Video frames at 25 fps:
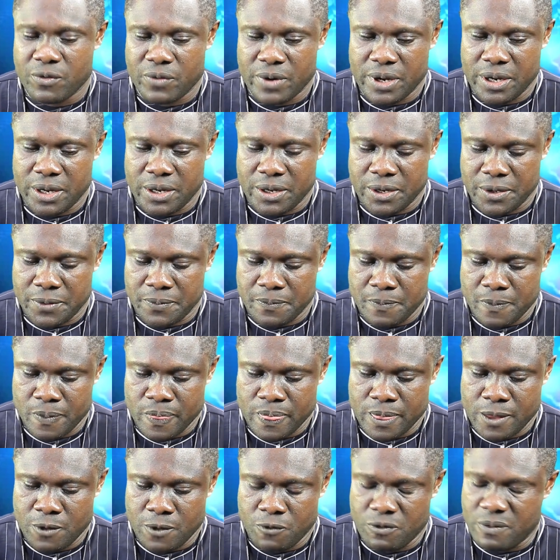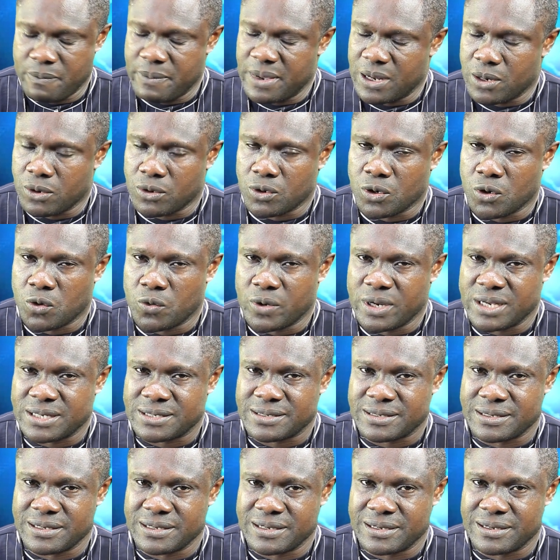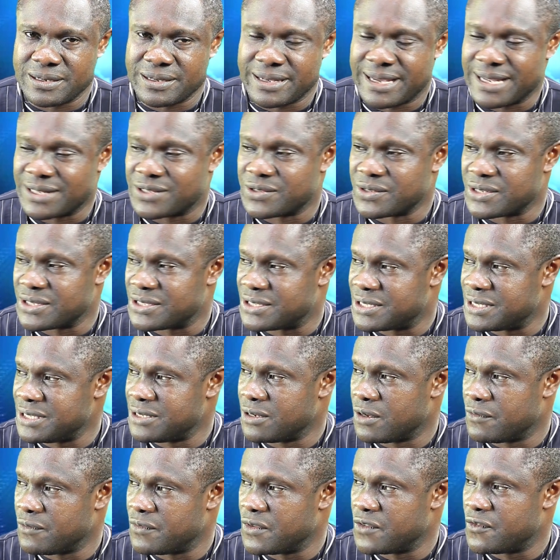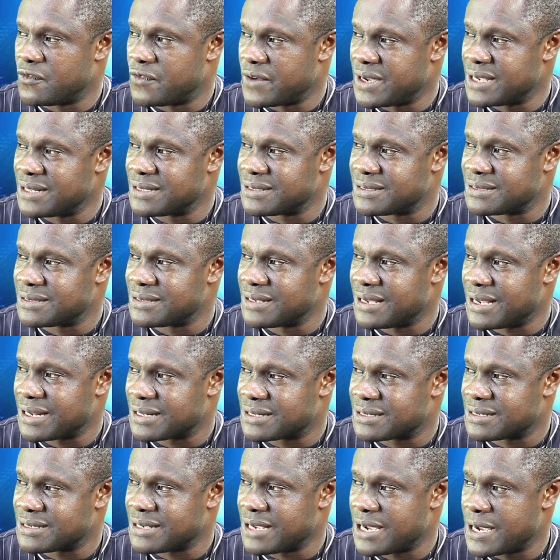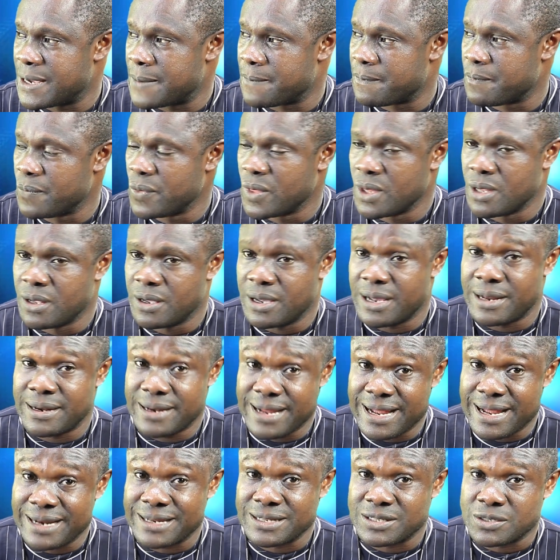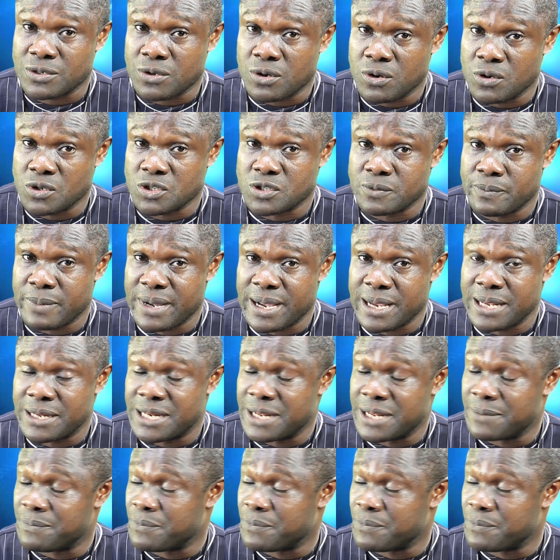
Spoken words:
we may not always get to the scene of events at time, and that is caused by the